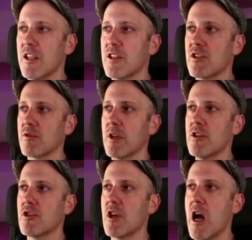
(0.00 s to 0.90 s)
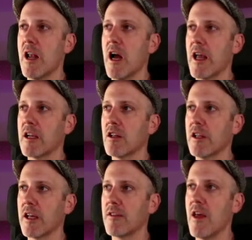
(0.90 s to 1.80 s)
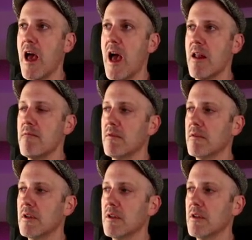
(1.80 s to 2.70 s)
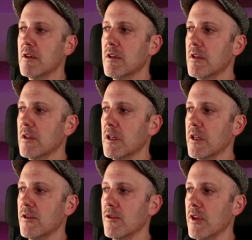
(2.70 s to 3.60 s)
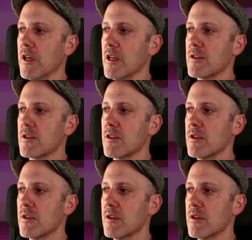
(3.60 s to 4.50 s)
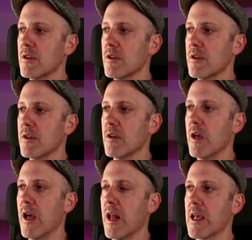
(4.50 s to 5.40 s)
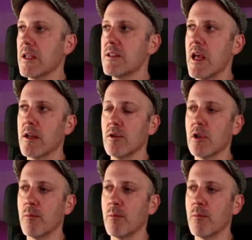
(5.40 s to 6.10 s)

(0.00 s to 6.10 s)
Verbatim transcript: it's screenshot. I click that. I do this. And I can take a little